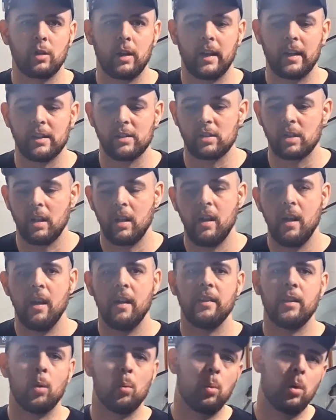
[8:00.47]
trash.
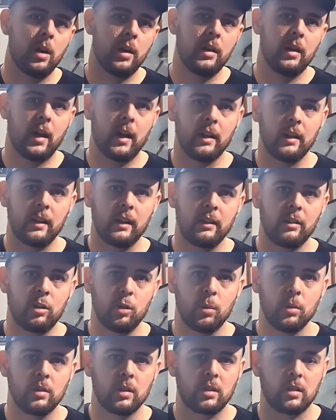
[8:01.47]
The one I
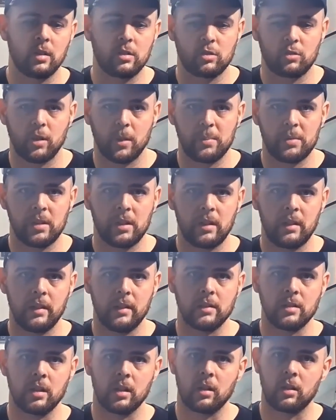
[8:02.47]
linked to in the description
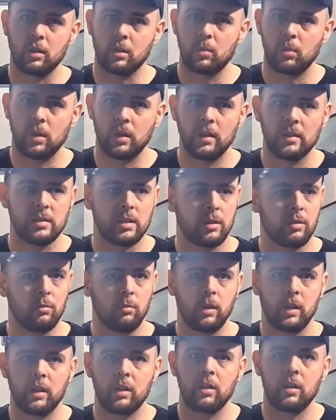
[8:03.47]
is a good one. It's a
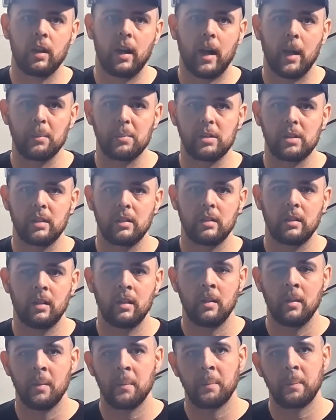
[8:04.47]
really good option.
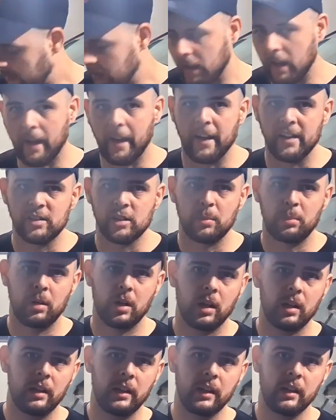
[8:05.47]
I also
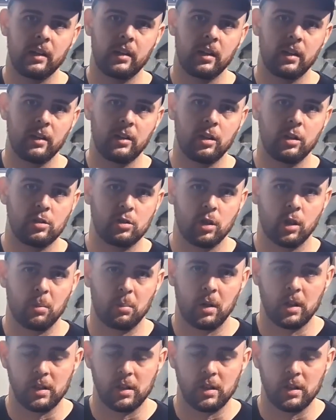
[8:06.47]
put a link to drill